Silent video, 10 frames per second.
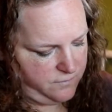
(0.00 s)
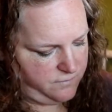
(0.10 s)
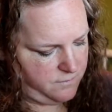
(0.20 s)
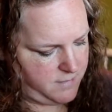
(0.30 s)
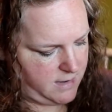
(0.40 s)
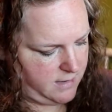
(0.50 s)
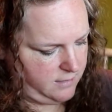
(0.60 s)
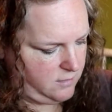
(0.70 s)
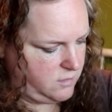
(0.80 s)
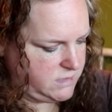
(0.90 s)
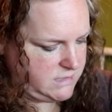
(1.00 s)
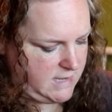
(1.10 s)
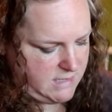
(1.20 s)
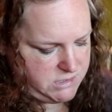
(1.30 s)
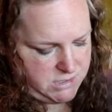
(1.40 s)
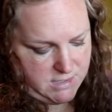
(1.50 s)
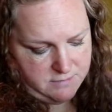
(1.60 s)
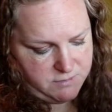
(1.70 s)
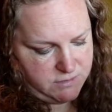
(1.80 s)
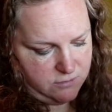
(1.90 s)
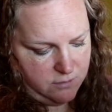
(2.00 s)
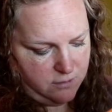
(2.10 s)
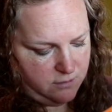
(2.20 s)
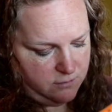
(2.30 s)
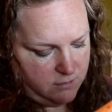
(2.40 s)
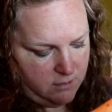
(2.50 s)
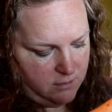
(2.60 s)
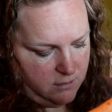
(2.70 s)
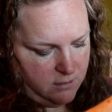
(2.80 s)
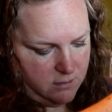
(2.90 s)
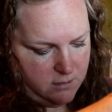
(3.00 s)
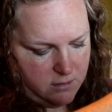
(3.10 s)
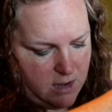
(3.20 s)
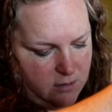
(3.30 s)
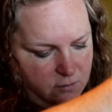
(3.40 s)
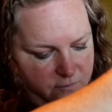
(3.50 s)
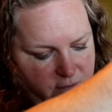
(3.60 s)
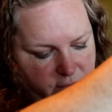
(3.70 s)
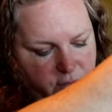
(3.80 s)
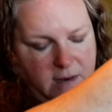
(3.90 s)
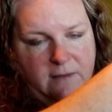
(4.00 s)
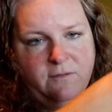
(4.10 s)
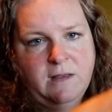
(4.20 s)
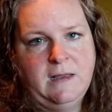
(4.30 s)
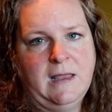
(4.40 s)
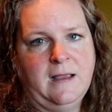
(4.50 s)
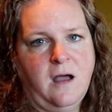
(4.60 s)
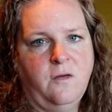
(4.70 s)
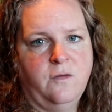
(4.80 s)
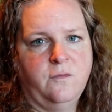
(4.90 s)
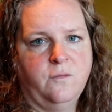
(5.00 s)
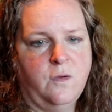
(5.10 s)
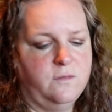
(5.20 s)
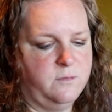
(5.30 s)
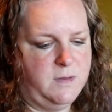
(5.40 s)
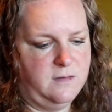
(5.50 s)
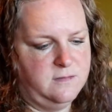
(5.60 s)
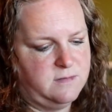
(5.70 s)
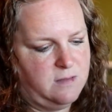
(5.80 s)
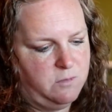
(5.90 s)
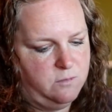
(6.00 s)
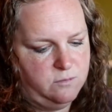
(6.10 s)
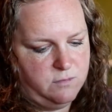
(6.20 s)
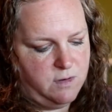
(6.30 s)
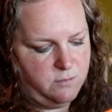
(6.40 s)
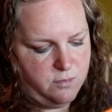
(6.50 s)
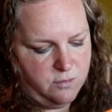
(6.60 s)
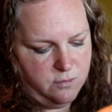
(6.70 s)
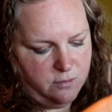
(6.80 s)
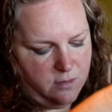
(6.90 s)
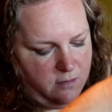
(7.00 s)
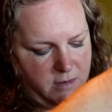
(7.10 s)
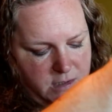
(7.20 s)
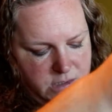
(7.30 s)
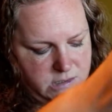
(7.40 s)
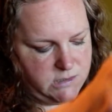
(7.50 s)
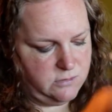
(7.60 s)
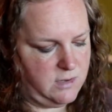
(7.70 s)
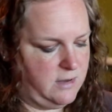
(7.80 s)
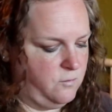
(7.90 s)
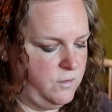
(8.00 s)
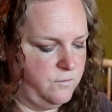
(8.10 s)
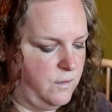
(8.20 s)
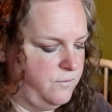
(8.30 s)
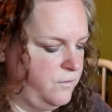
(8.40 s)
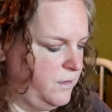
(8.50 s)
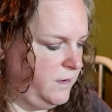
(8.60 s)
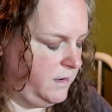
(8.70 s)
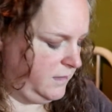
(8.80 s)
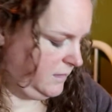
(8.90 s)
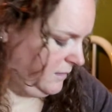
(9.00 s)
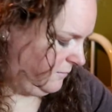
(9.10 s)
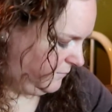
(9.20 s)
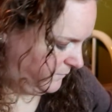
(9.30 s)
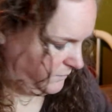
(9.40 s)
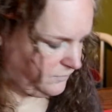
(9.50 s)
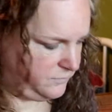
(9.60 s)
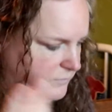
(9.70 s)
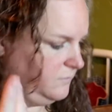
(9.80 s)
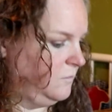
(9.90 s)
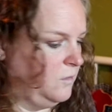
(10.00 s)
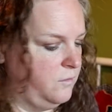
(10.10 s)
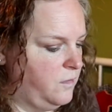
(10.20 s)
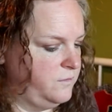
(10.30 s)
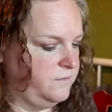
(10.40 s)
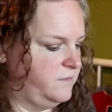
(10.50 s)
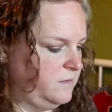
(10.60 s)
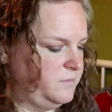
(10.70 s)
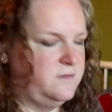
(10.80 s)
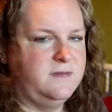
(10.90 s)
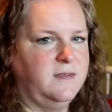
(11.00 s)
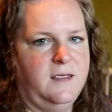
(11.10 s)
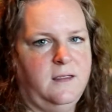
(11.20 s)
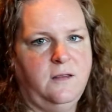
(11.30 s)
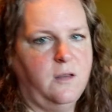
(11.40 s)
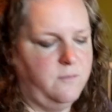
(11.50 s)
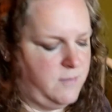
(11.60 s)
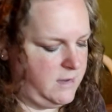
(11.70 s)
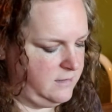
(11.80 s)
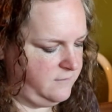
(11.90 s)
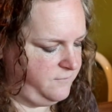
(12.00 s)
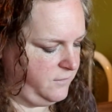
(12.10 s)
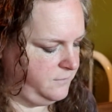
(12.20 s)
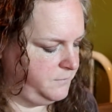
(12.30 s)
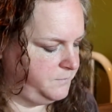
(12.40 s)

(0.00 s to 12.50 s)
from my yarn stash, and I'm just going to, I don't know if I'll do it evenly, like all the rows be the same number. I may just do like one row of one and then more rows of some, just, you know, make it different.